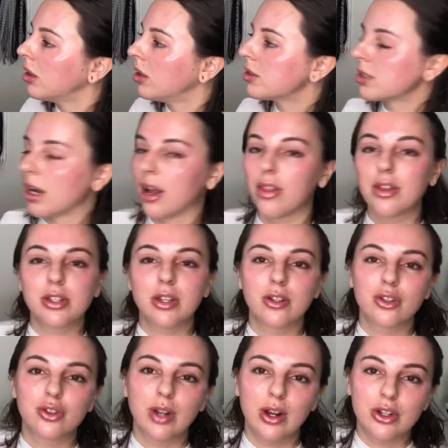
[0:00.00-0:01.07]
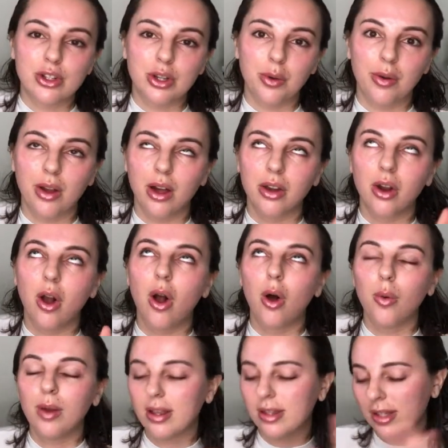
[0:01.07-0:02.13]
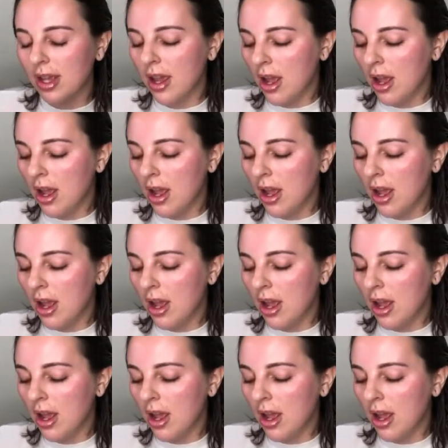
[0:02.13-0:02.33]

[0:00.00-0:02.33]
Sorry, there's construction going on always.